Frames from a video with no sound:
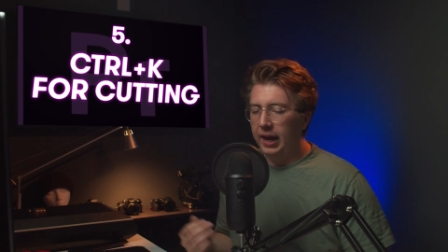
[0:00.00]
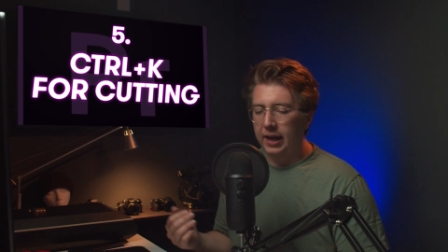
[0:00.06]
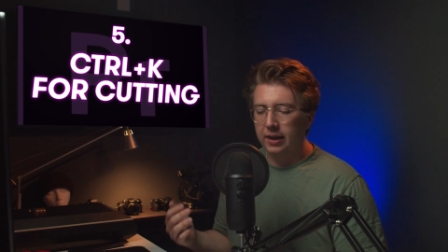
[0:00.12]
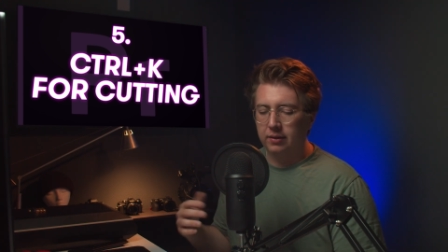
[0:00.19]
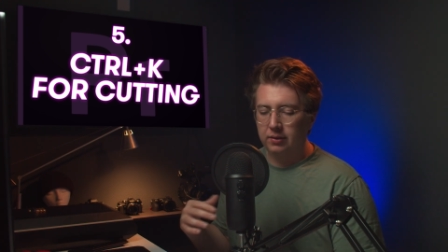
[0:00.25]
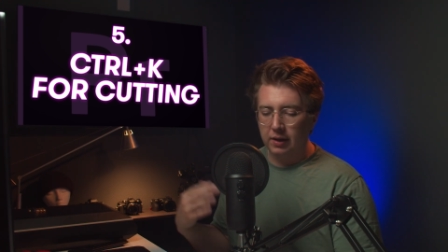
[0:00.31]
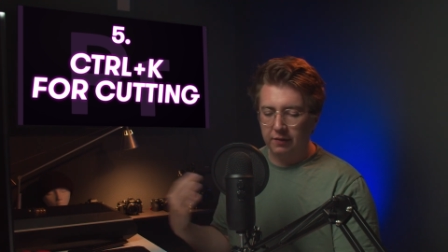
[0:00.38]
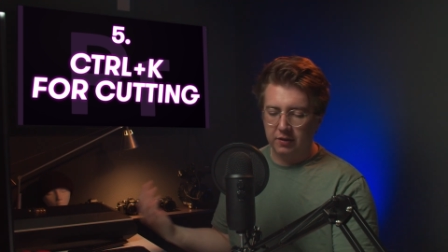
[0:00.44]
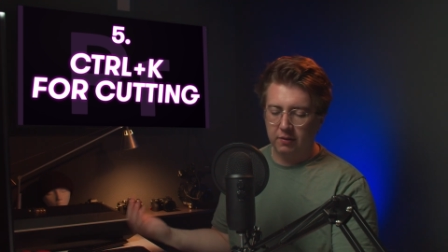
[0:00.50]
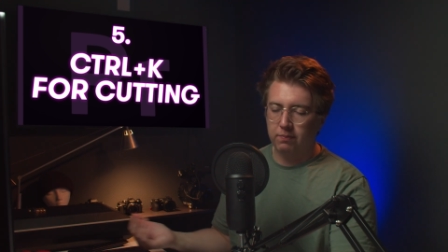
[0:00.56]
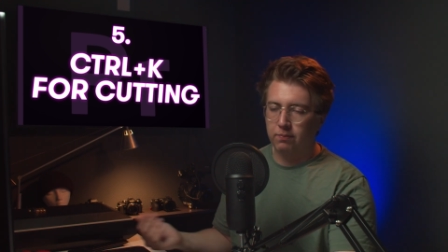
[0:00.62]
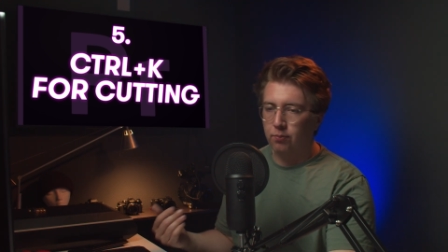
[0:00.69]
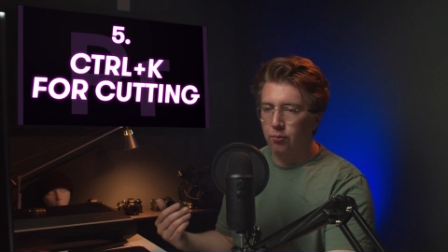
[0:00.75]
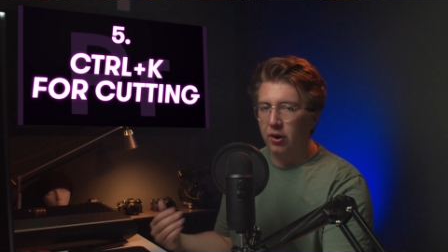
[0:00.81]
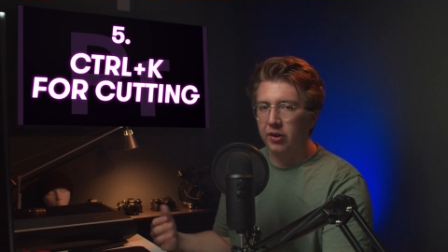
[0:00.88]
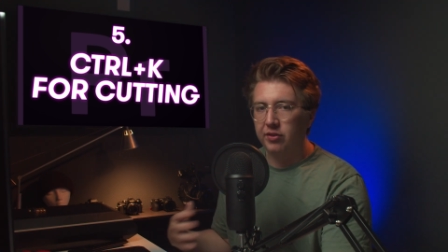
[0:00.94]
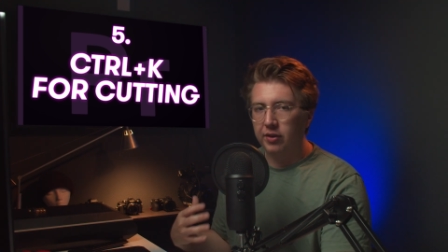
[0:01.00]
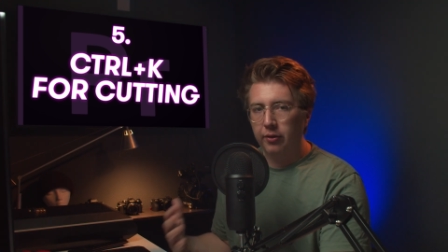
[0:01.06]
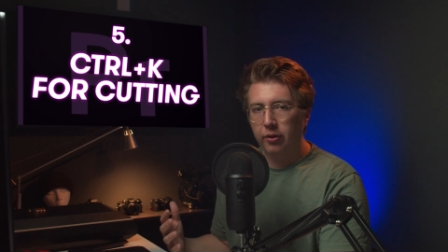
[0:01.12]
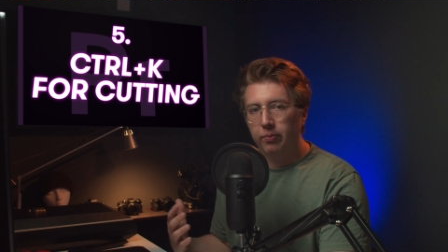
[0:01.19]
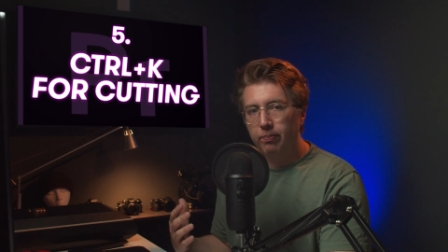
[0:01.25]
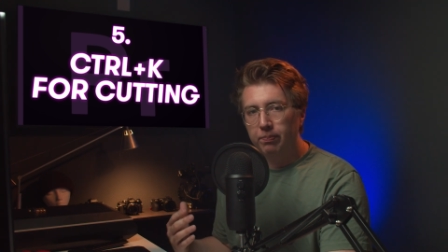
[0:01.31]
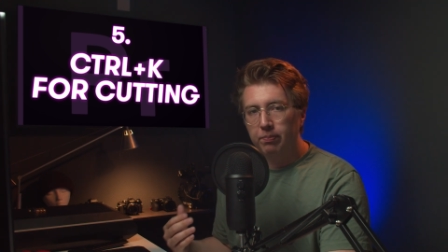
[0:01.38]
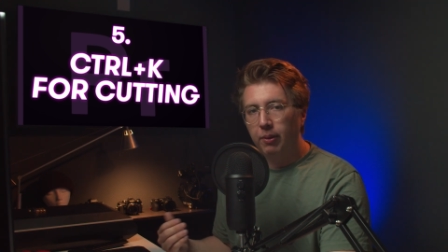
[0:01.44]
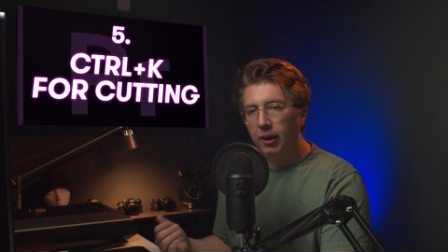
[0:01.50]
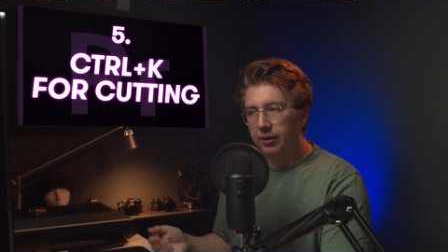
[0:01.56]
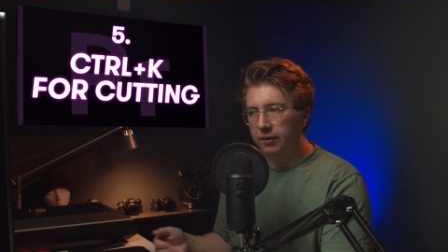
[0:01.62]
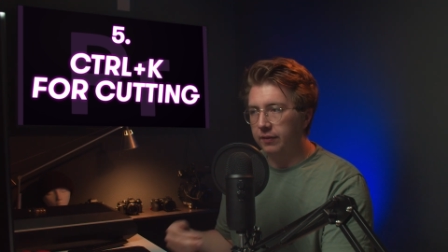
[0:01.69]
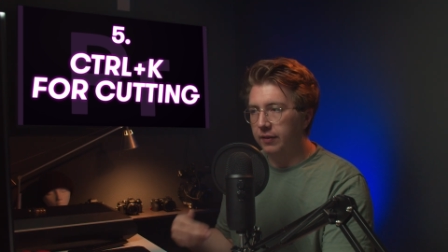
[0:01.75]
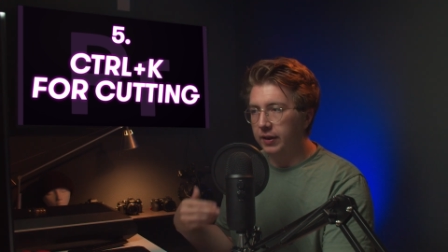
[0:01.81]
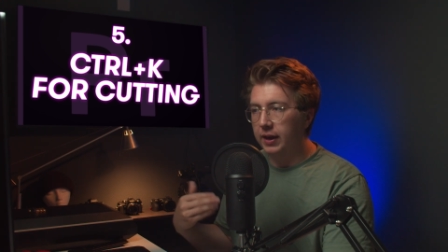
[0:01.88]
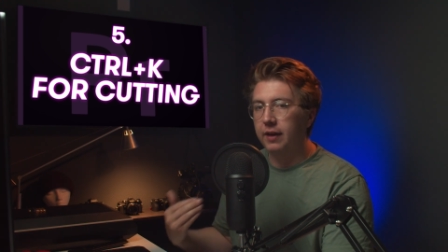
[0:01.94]
and you have to press another
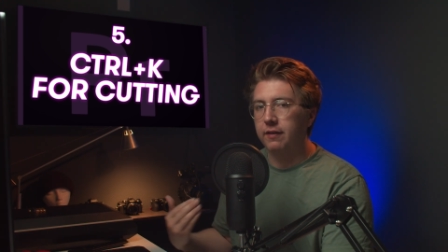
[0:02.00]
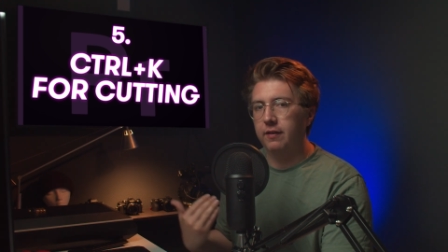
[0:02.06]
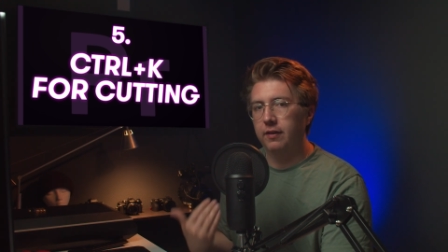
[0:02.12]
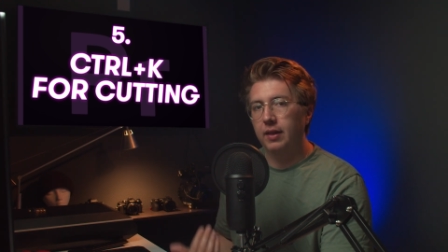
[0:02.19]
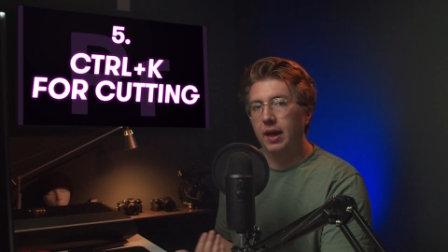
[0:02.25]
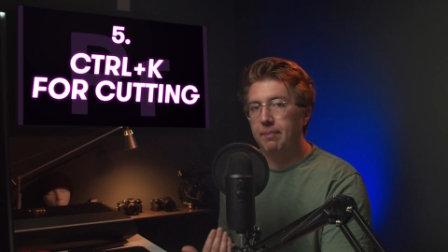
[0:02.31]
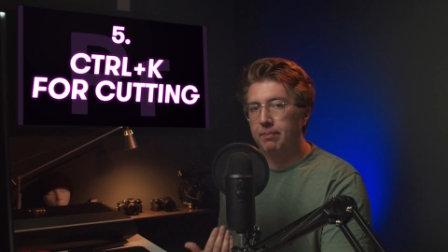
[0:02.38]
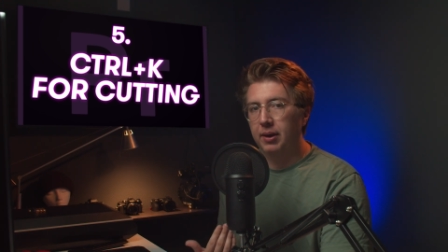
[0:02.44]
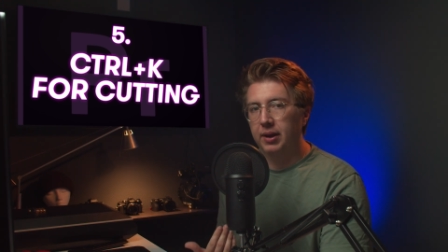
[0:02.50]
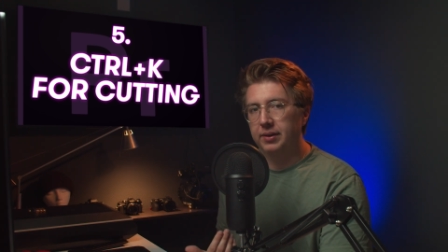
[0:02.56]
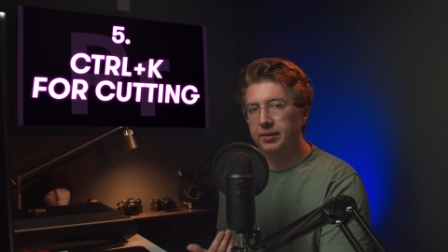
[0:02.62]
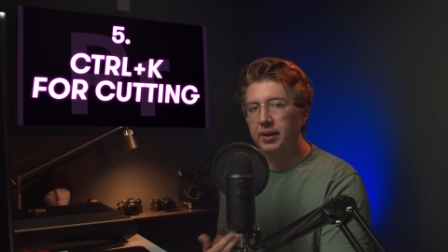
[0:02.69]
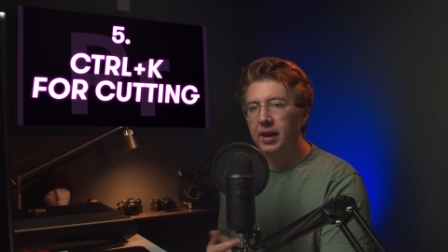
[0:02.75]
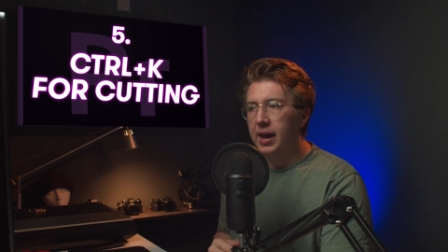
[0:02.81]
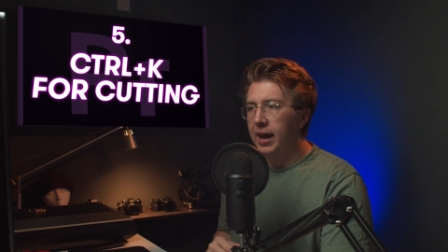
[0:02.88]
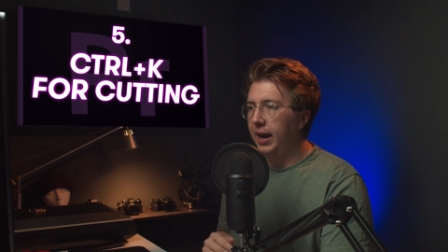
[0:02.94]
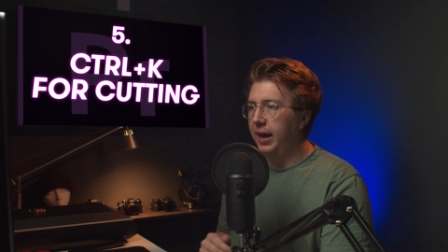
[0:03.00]
button to get to that button.